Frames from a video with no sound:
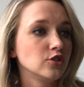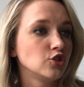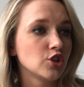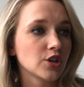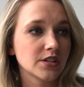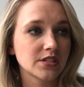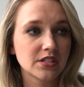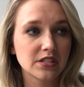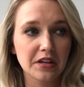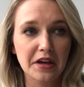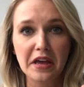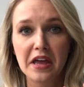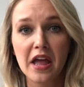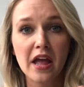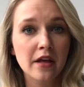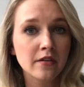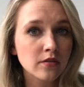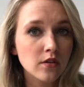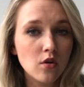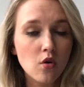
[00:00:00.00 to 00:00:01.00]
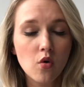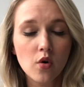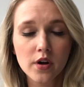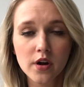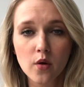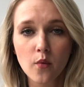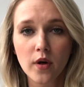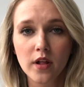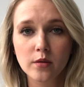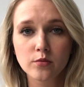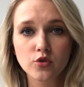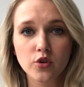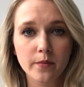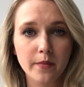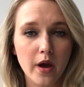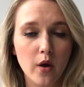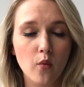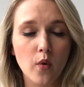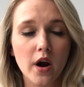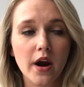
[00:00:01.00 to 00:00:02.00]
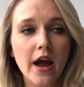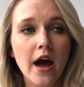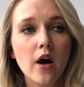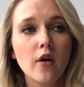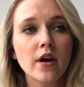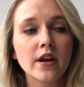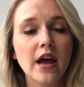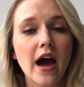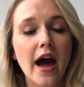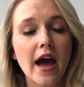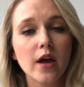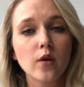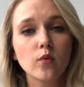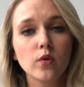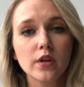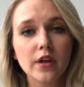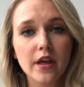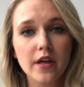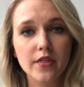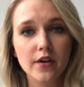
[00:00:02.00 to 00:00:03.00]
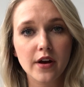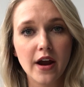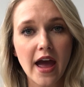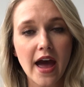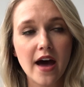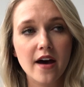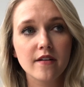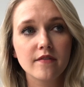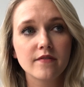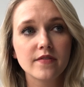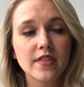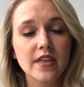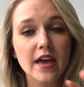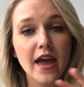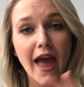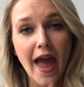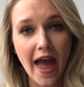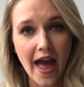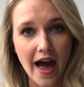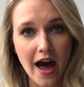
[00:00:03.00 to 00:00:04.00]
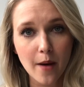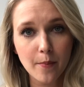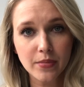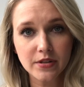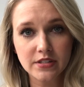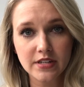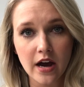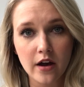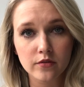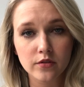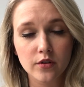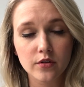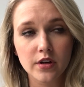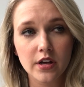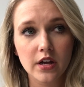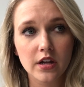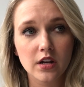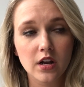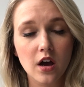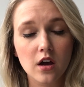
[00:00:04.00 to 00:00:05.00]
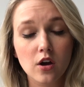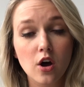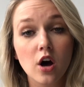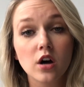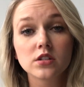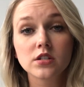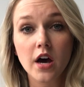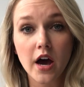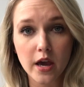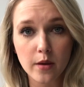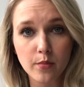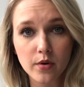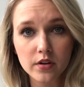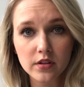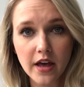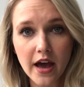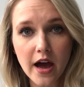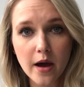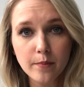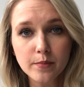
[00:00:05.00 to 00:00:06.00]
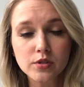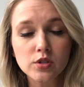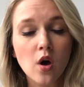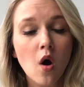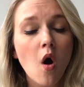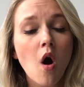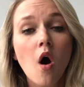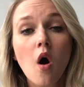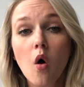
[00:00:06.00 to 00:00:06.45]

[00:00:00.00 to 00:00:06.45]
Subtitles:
just in the corner while I'm doing my workout, and I will either have the app downloaded called Hyperlapse,